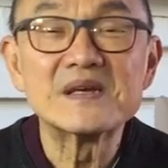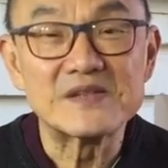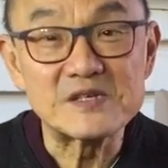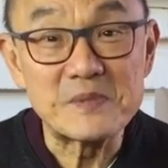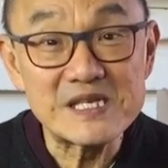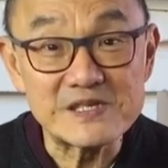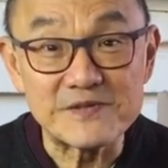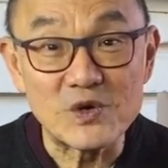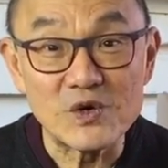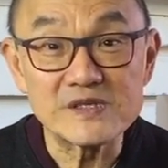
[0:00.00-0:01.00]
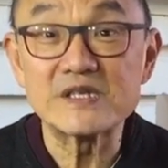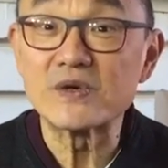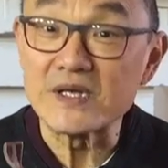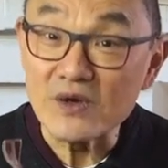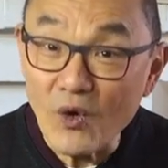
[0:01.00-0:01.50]
This means, of course, you
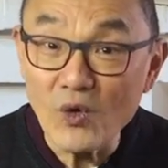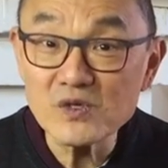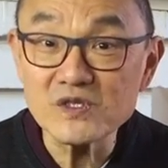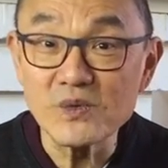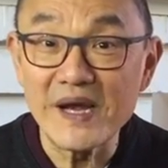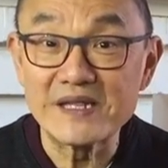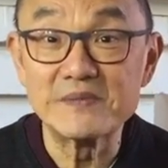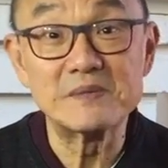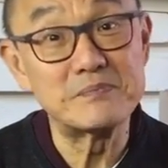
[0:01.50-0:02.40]
can also wear them in